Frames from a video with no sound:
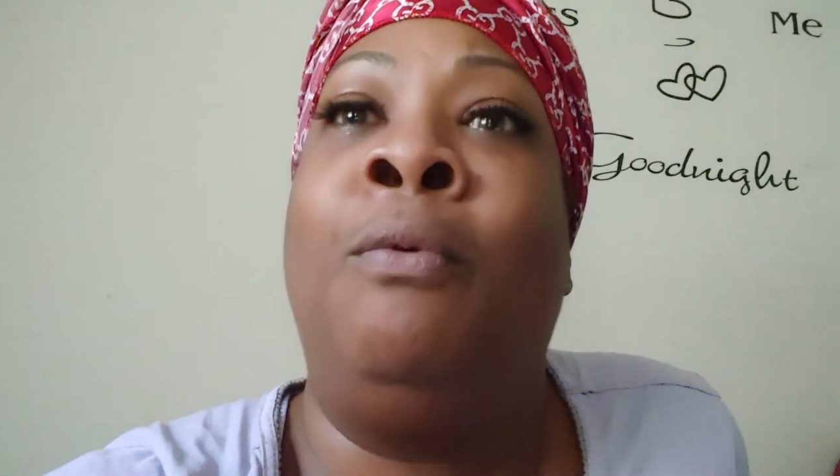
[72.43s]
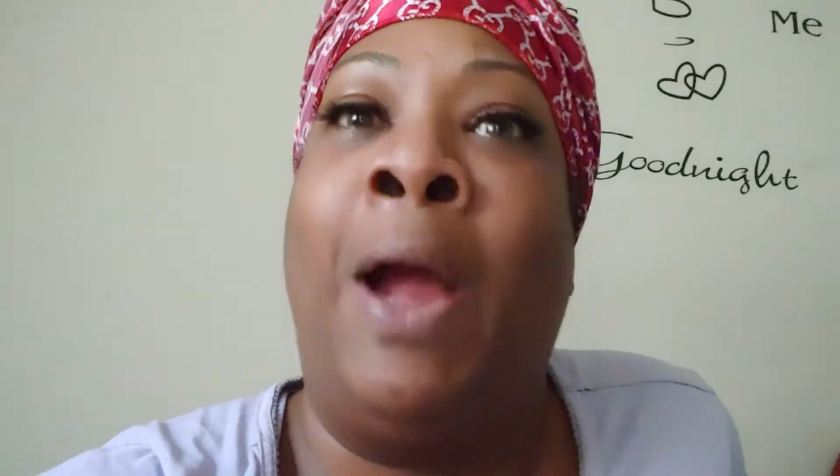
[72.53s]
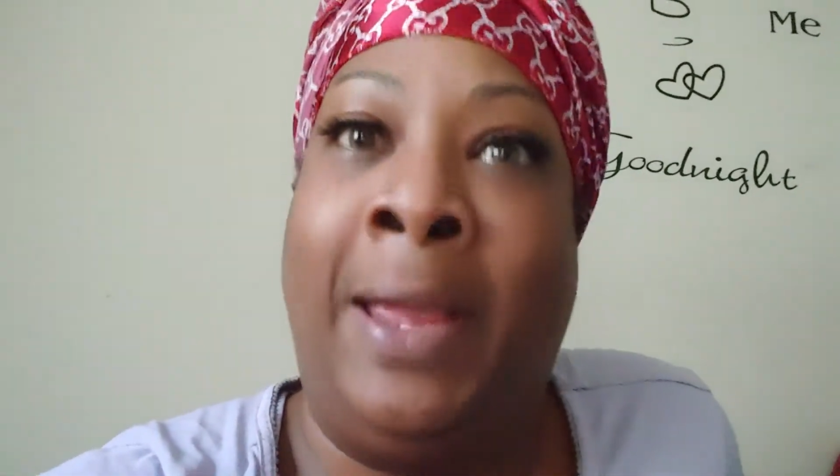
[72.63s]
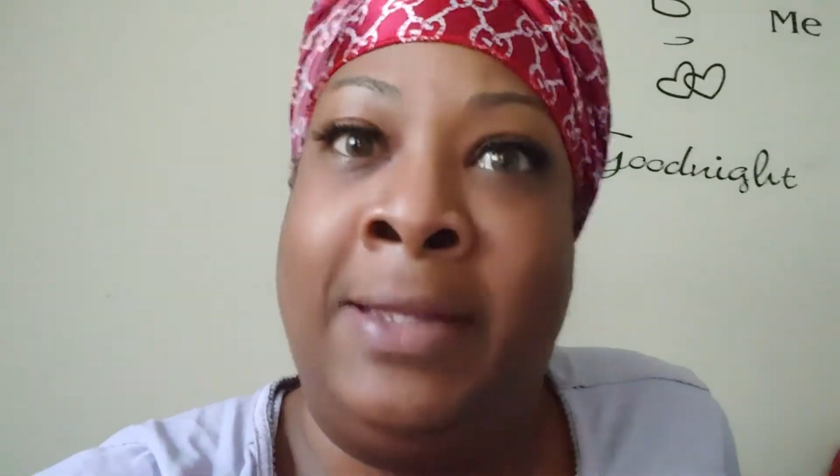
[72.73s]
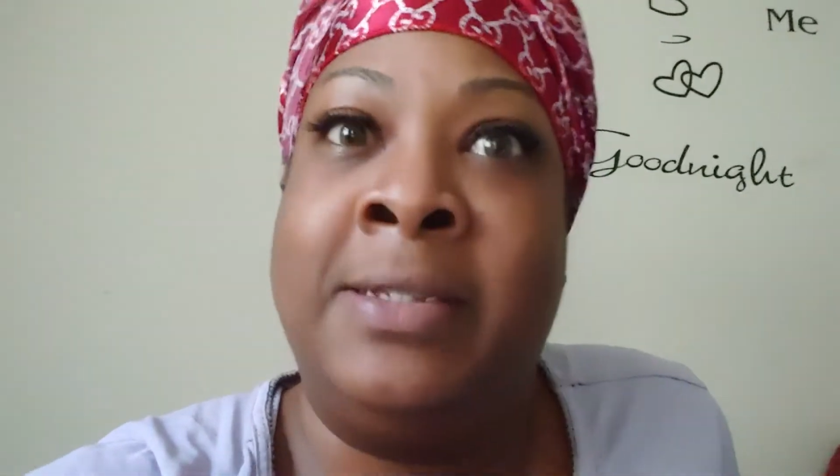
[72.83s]

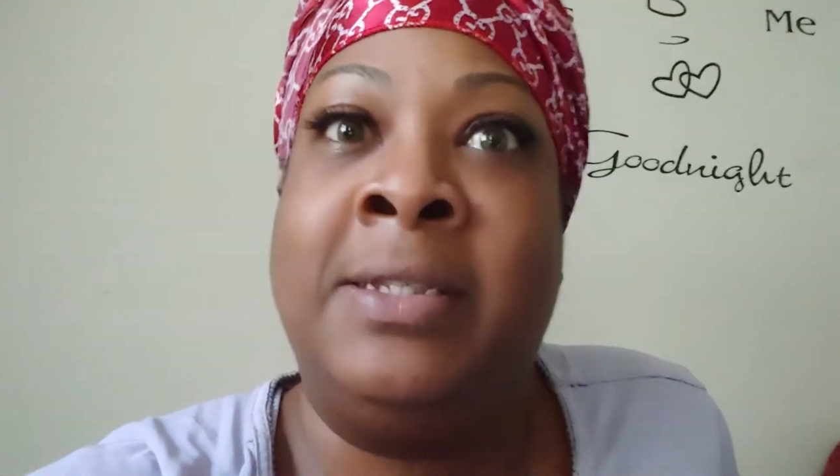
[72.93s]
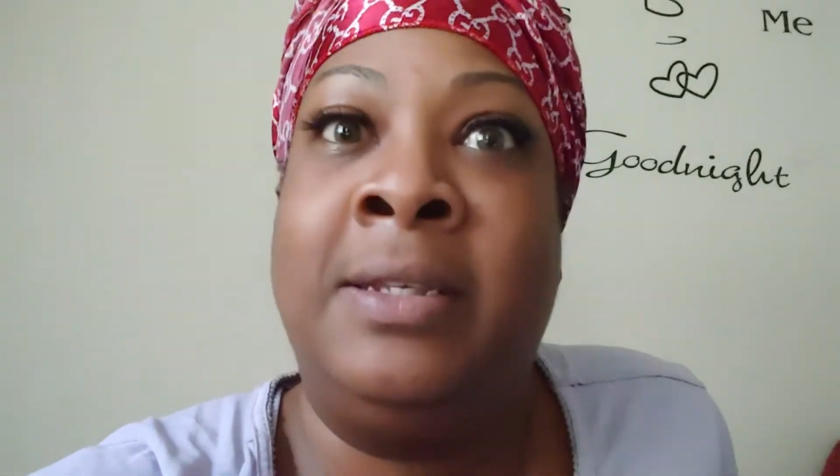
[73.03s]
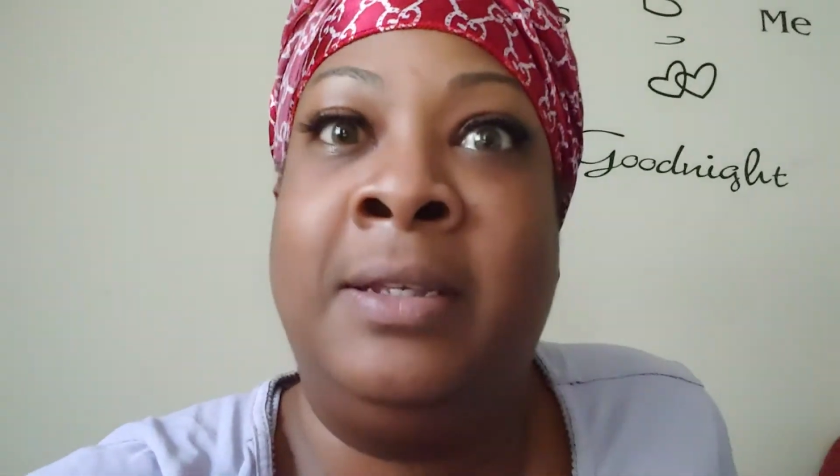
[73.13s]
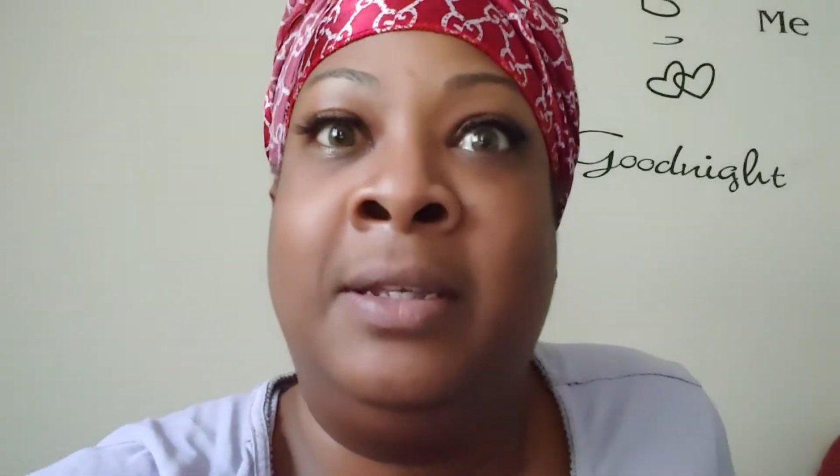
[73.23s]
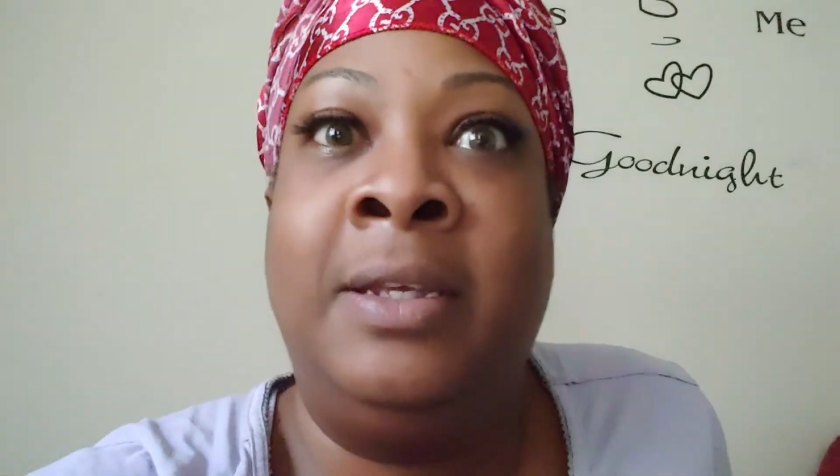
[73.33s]

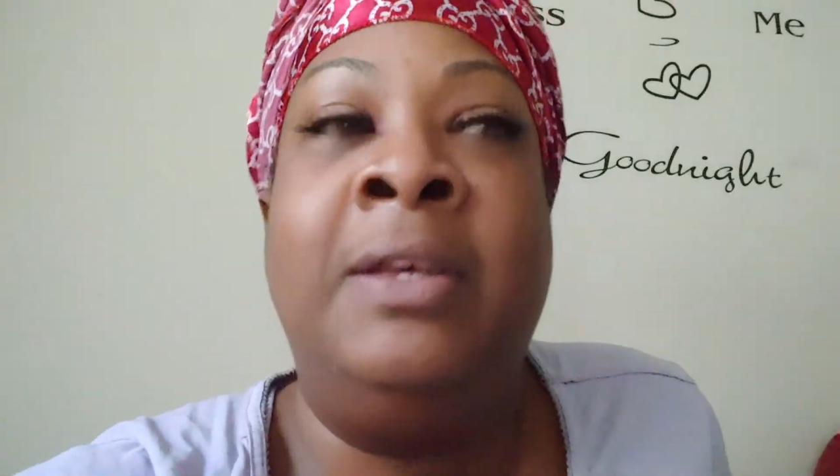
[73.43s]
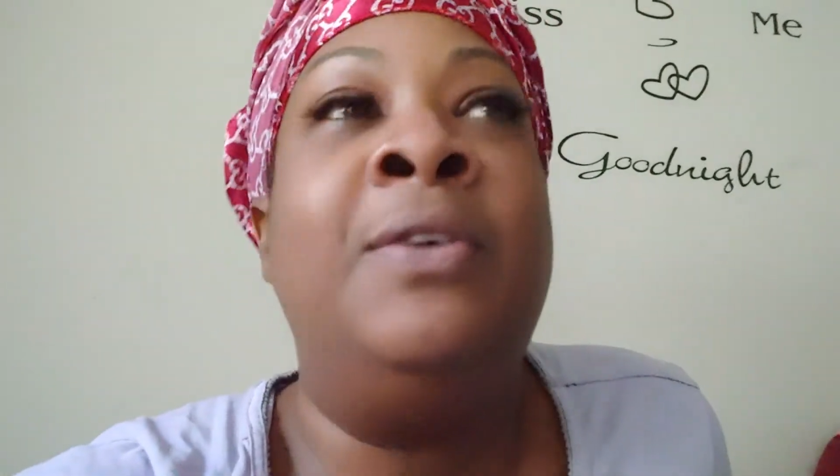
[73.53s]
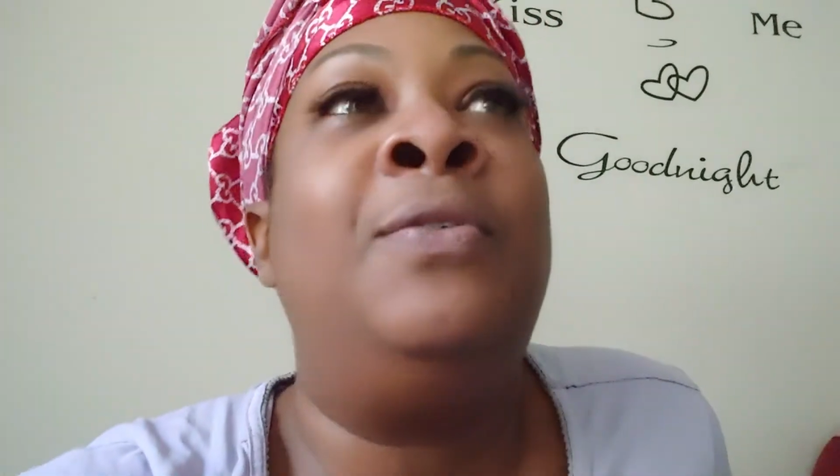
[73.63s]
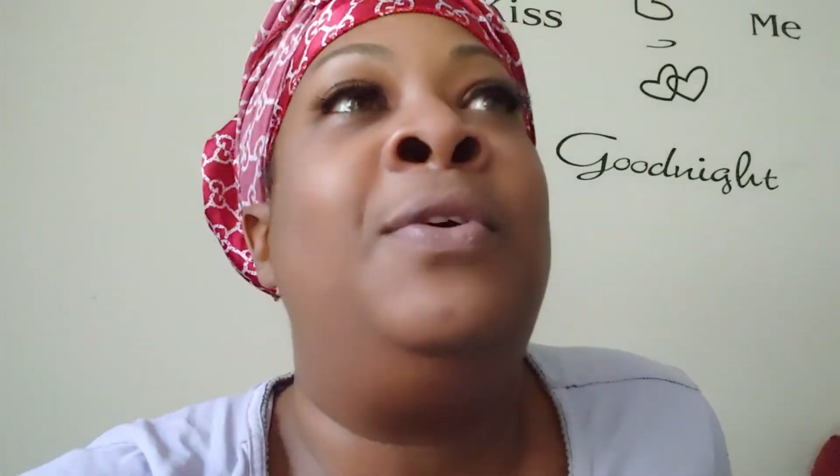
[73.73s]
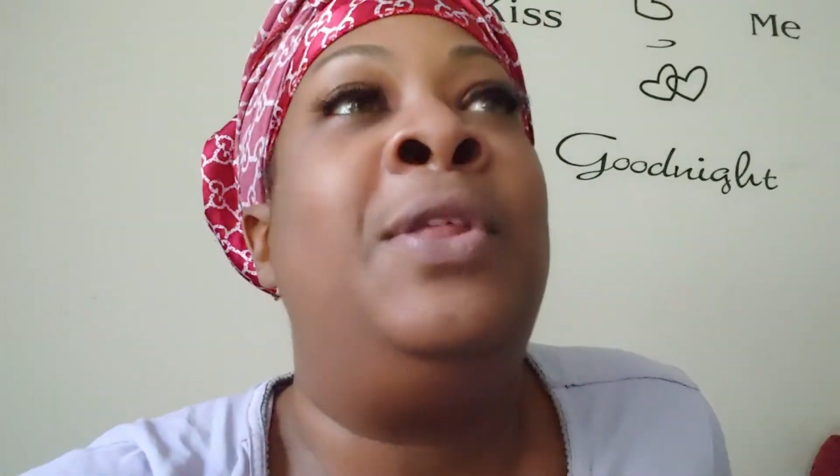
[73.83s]
right
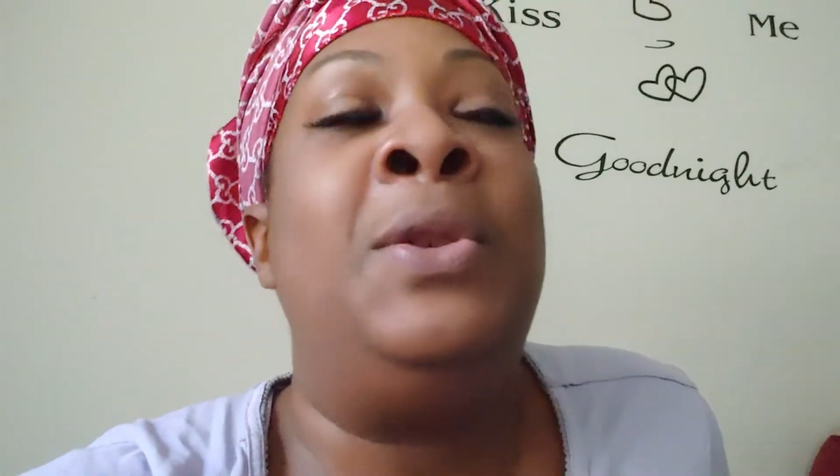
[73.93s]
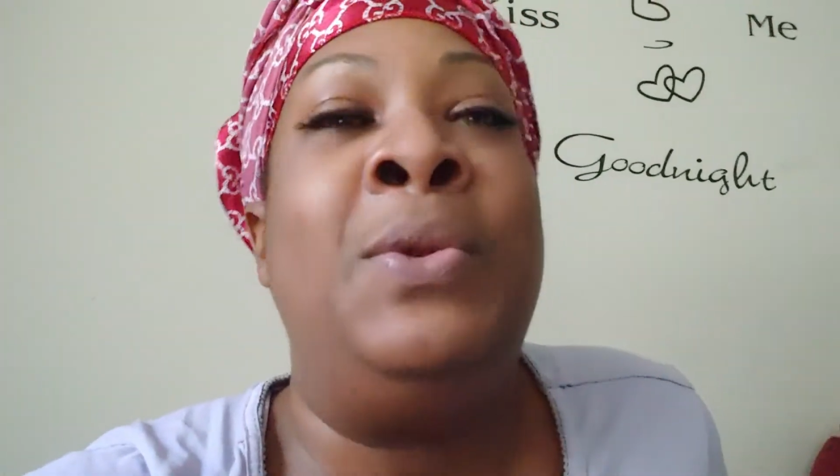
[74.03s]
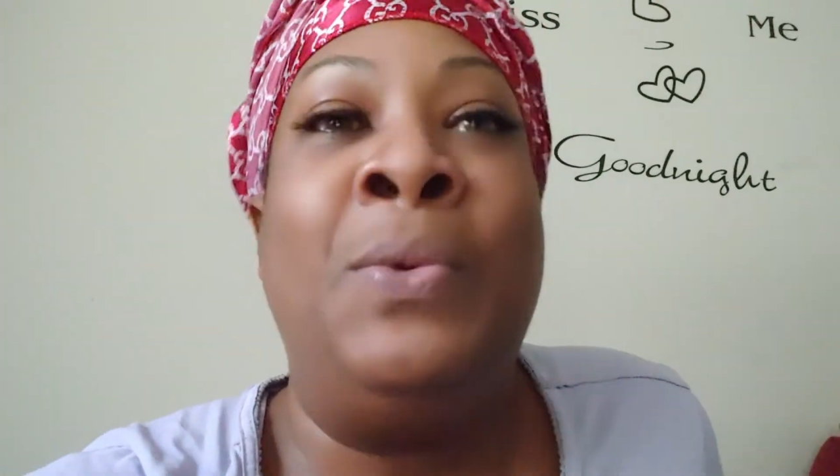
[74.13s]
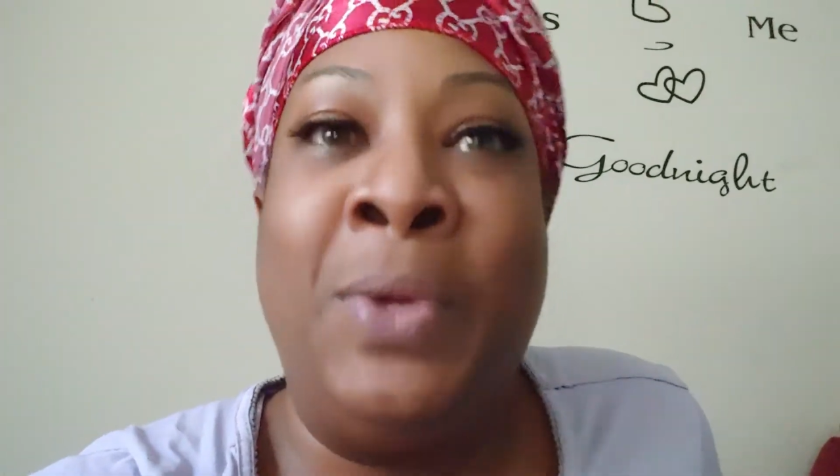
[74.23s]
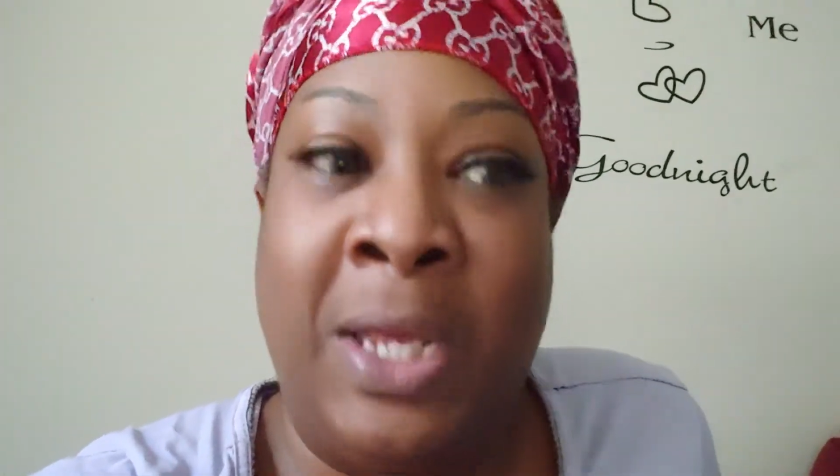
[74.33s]
for the
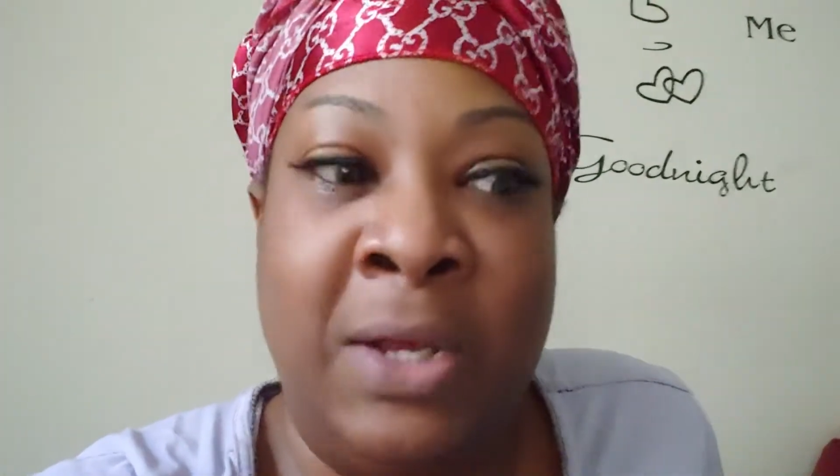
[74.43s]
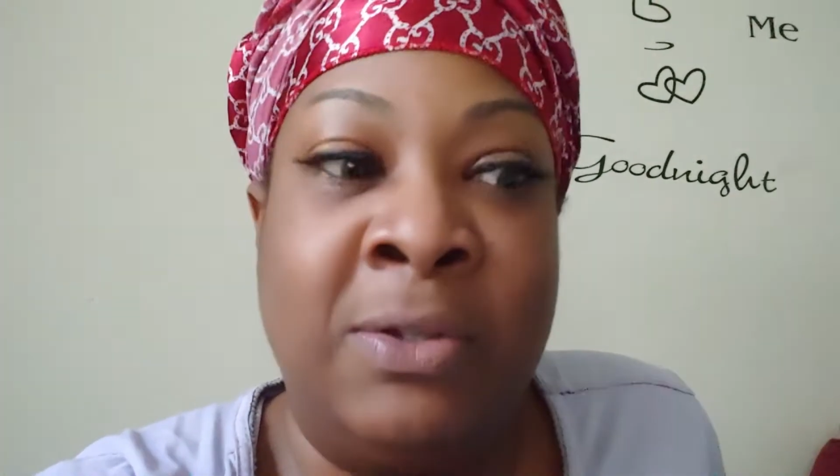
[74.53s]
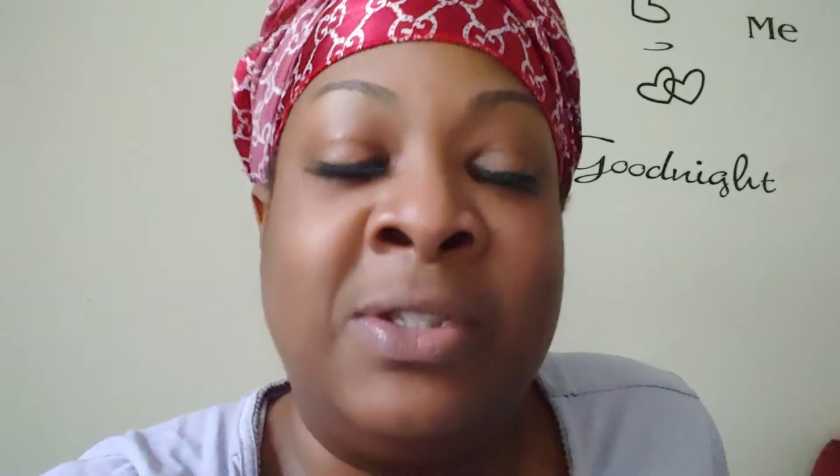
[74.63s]
new year.